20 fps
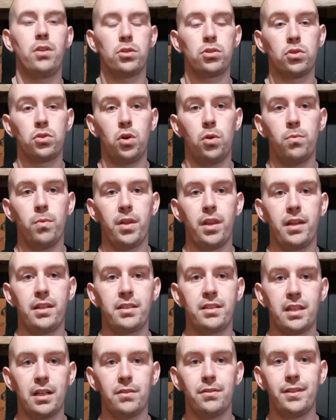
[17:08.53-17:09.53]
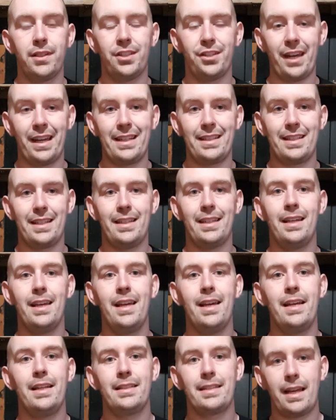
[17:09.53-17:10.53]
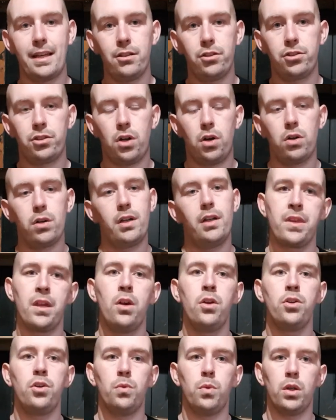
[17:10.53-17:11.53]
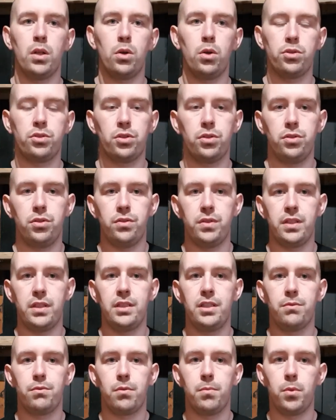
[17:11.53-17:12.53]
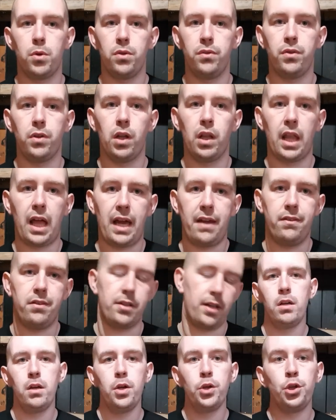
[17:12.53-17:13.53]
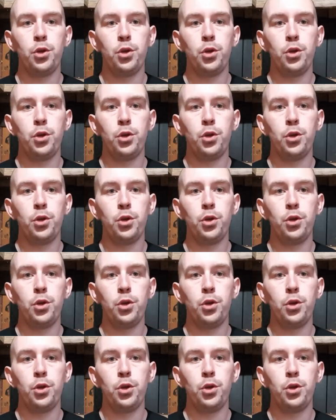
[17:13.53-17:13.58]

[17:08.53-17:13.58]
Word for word: doesn't come with a self-ejecting tailstock, you will also use it to remove your live center.